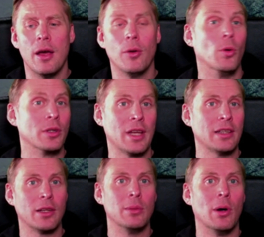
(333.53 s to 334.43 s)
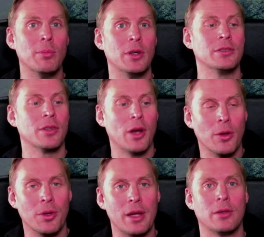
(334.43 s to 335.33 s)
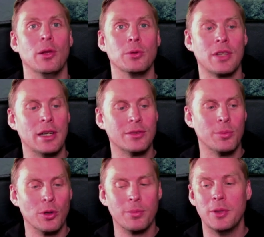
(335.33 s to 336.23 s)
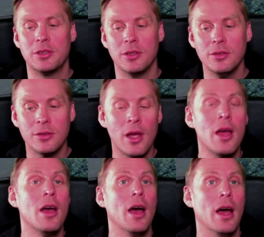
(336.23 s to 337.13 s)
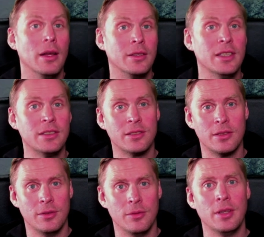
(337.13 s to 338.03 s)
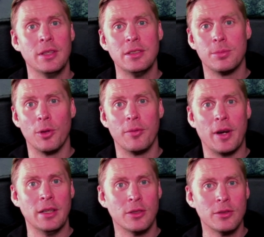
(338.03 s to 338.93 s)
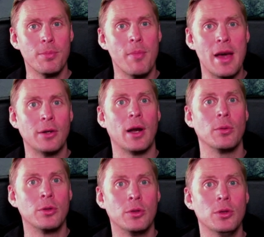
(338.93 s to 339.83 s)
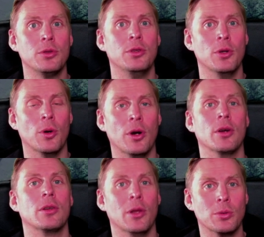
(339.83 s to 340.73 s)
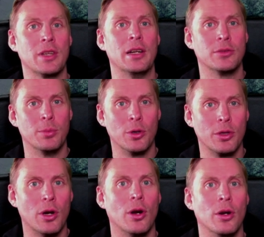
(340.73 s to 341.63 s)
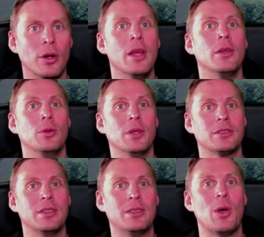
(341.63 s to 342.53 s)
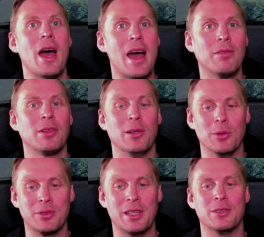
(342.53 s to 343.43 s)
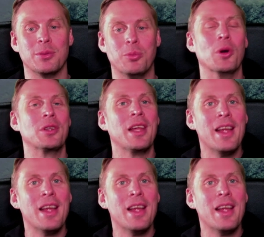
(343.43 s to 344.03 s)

or tactical bombers on close air support missions. In this modifier, it doesn't matter how good your close air support are. You just need to have the close air support